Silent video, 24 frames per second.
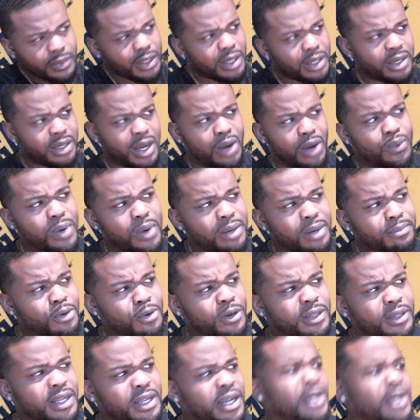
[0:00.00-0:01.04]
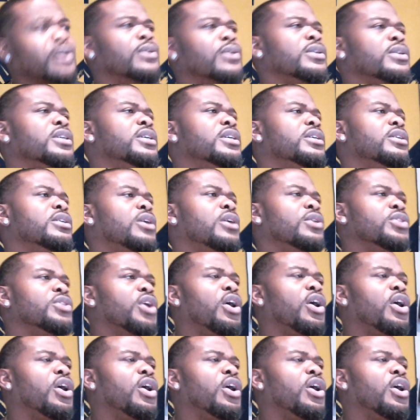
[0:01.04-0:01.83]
Now, one more thing on the